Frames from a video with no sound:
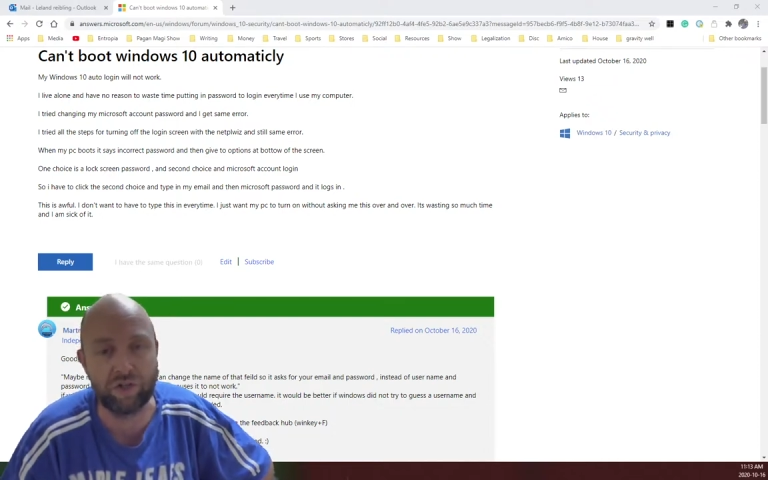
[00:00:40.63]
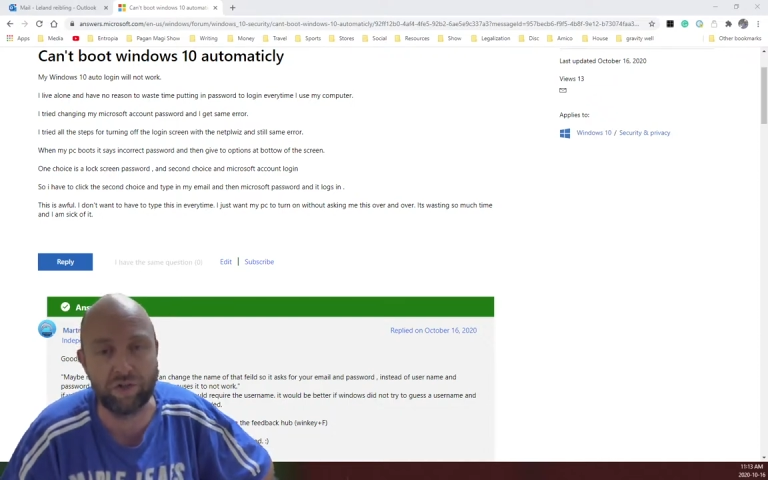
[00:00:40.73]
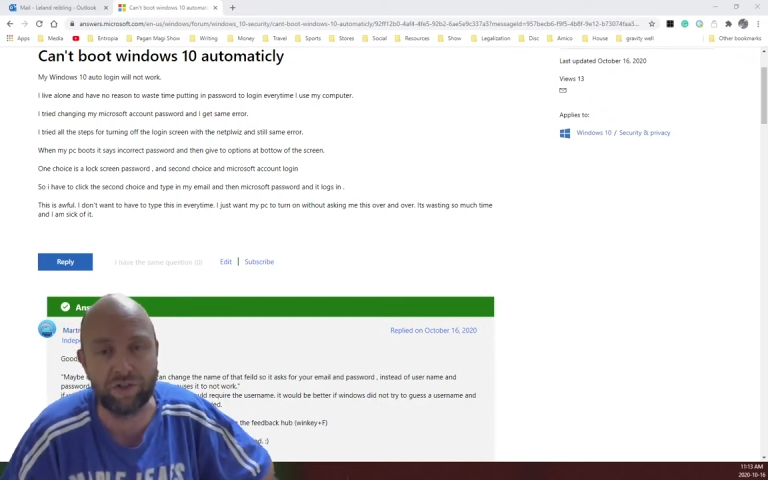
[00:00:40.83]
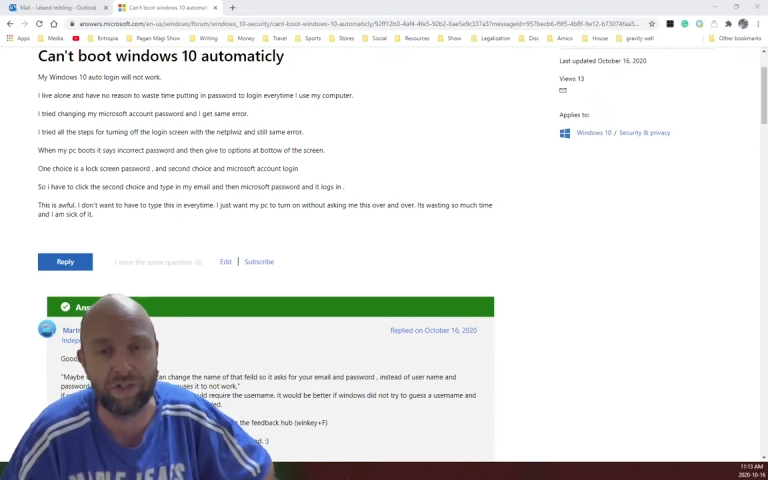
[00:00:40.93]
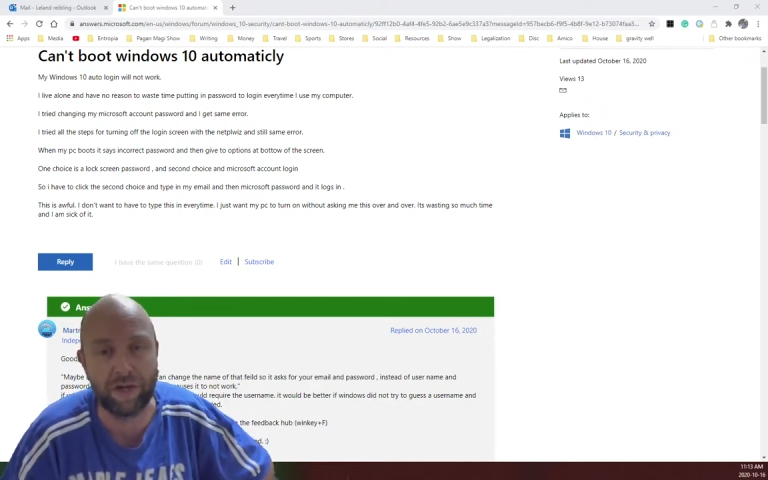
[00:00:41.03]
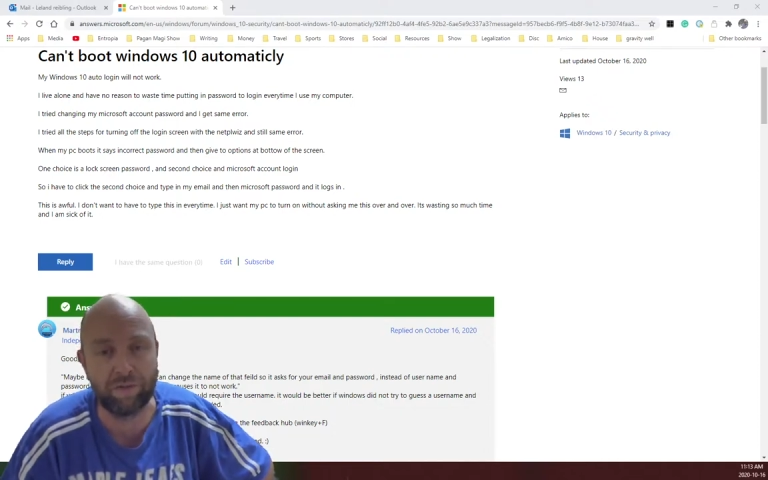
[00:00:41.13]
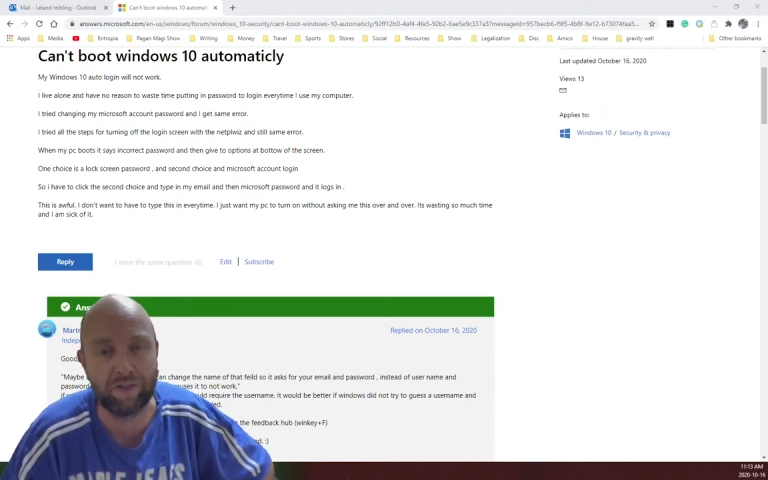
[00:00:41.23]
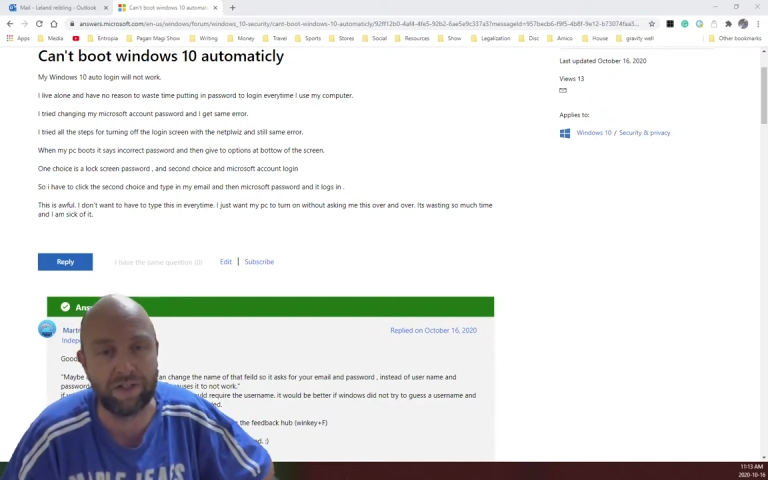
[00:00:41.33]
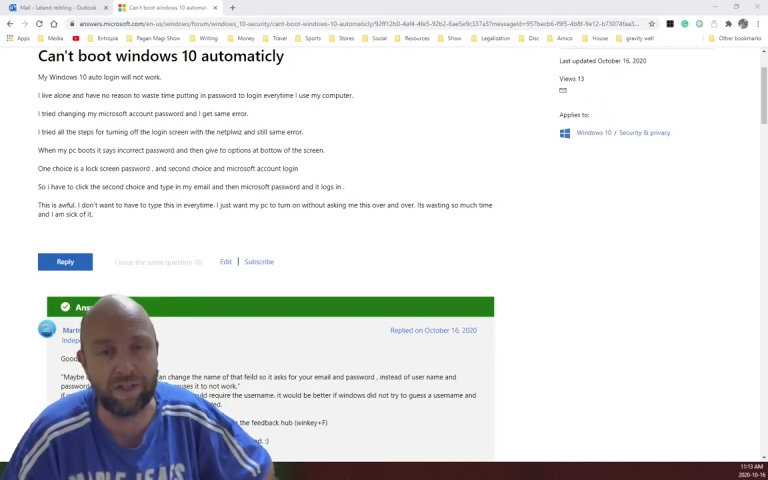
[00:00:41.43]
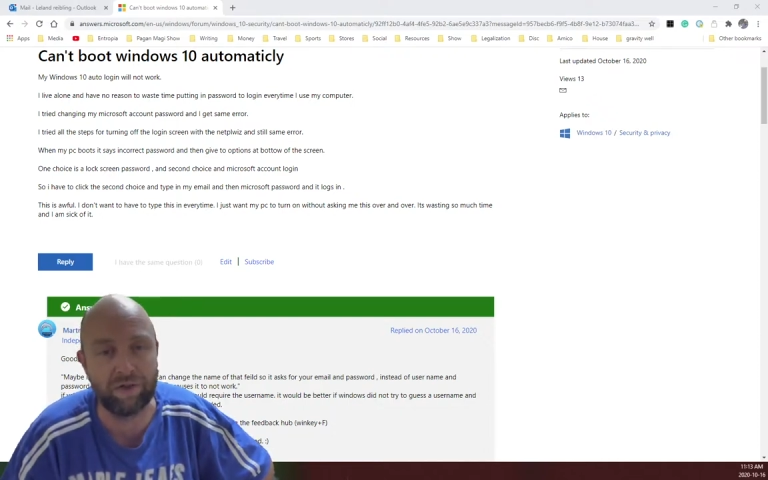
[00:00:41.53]
steps, they
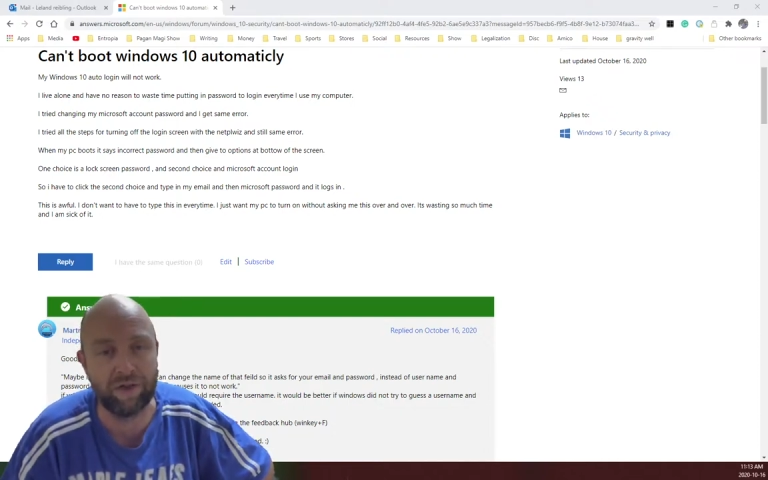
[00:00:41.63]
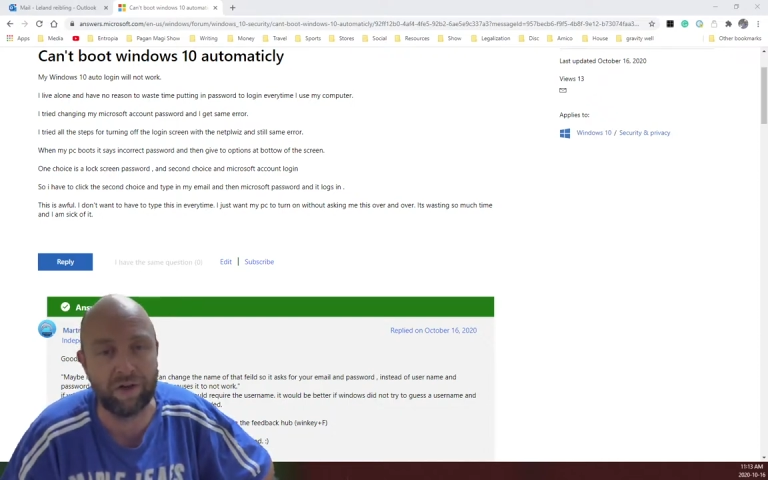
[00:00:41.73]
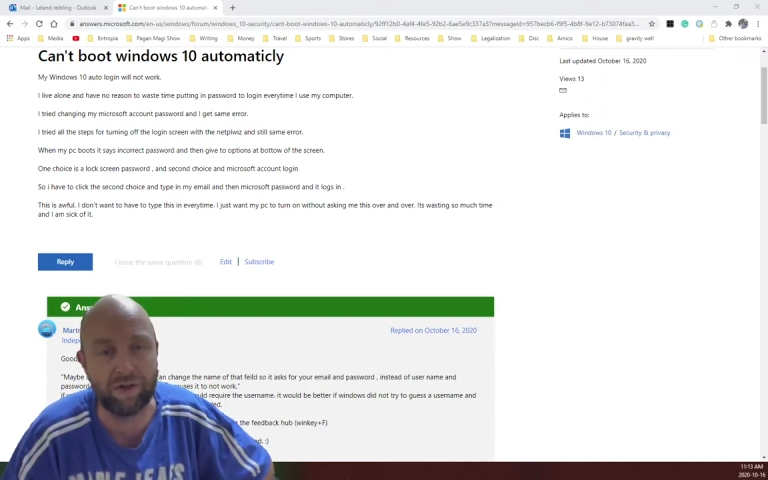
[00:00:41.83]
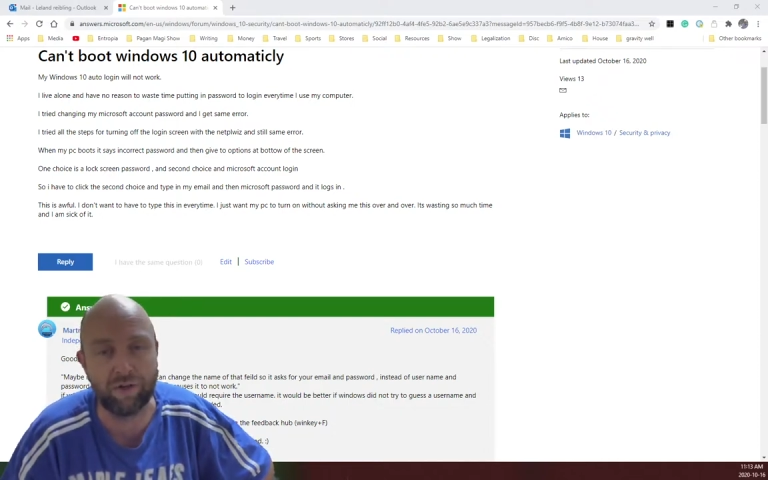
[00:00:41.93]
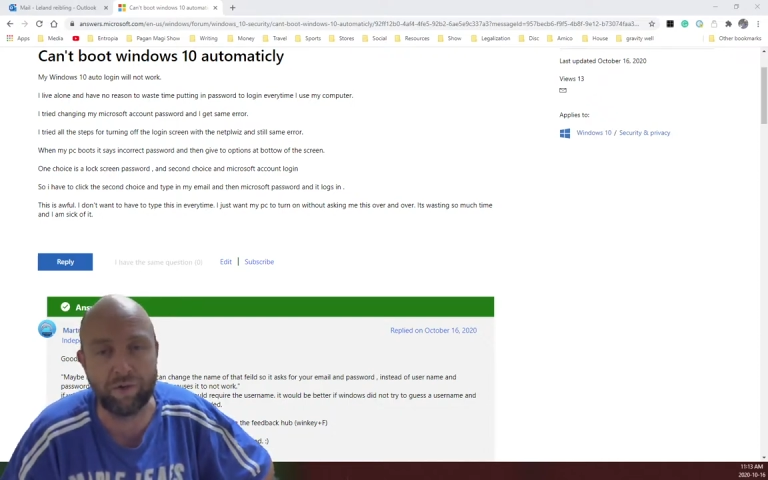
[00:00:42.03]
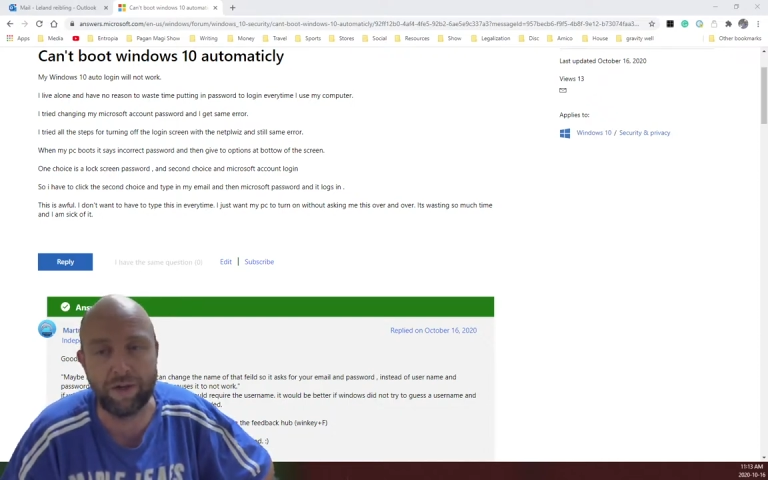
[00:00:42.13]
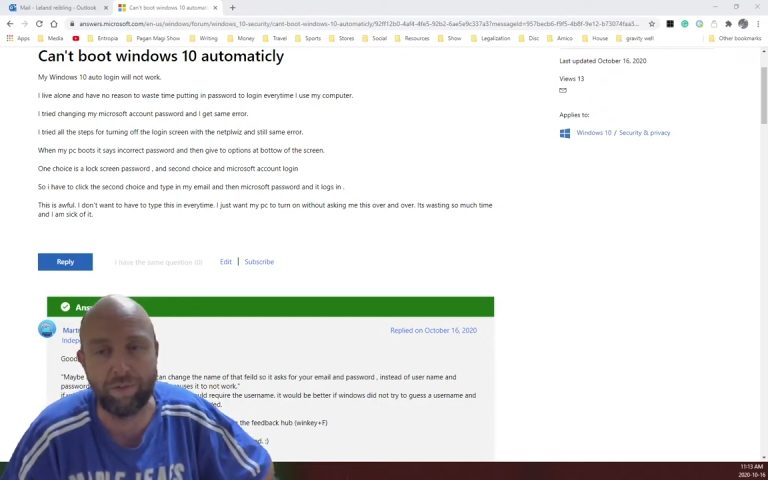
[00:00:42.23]
tell you how to do it,